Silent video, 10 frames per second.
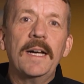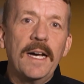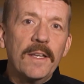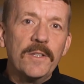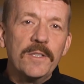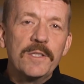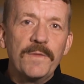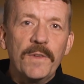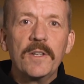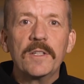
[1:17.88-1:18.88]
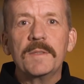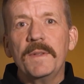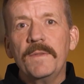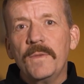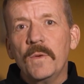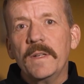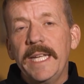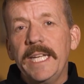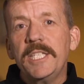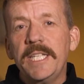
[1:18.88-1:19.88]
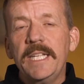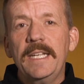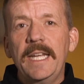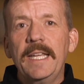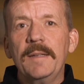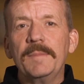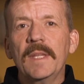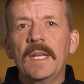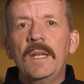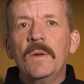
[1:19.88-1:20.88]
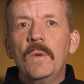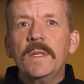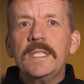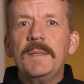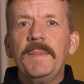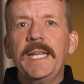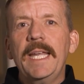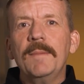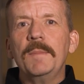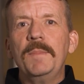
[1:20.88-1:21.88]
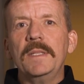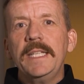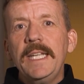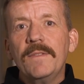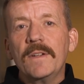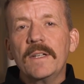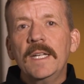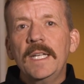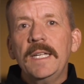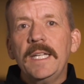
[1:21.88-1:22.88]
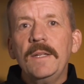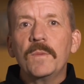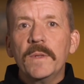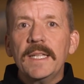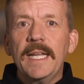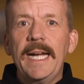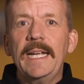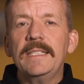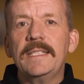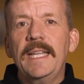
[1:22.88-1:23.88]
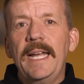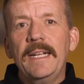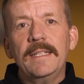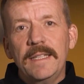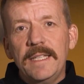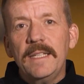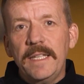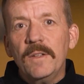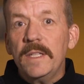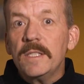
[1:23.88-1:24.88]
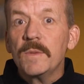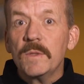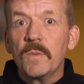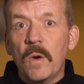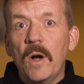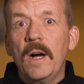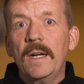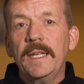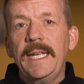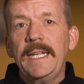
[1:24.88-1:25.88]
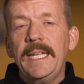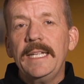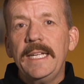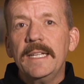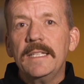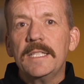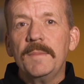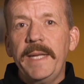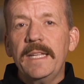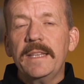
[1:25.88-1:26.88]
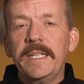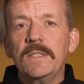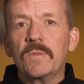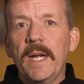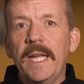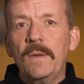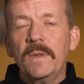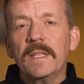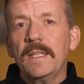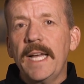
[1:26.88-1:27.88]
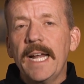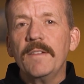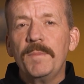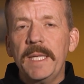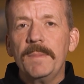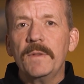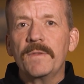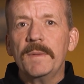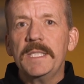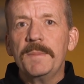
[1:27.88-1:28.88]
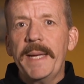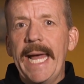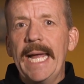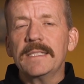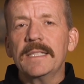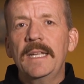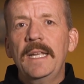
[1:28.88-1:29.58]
others first before they cheated him. Well, once he became a believer, he realized that this was wrong, and he needed to make things right with a lot of people from his past.